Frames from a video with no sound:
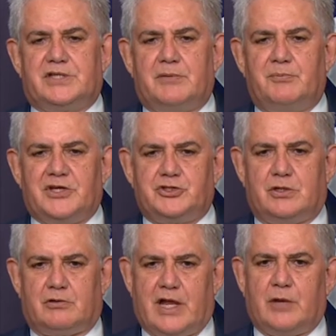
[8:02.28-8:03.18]
has done
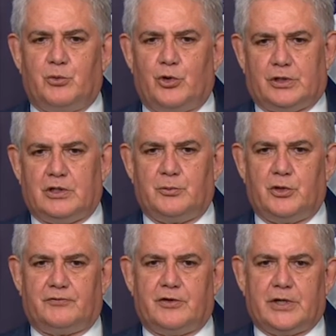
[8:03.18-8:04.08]
much of the groundwork, and I
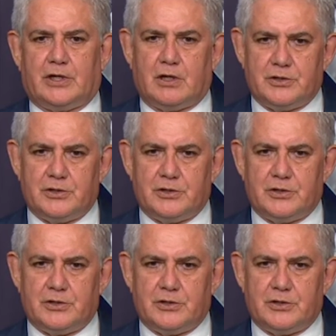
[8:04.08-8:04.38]
work very